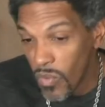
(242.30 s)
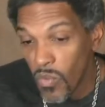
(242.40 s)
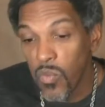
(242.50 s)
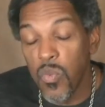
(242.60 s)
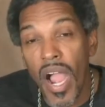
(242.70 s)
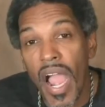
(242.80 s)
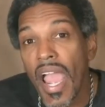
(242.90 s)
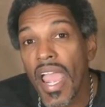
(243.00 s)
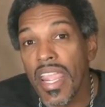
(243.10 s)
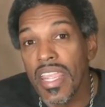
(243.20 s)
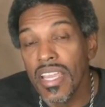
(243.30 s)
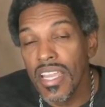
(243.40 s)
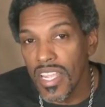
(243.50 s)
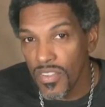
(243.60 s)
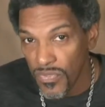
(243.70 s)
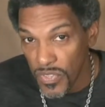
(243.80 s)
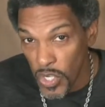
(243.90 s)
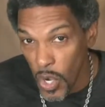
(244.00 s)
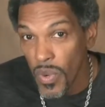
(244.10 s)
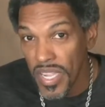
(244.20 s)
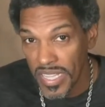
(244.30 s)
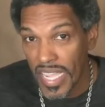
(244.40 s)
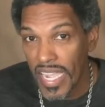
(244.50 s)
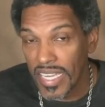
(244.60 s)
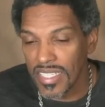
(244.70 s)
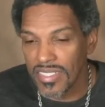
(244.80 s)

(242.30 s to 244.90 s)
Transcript: Why, if knowing that,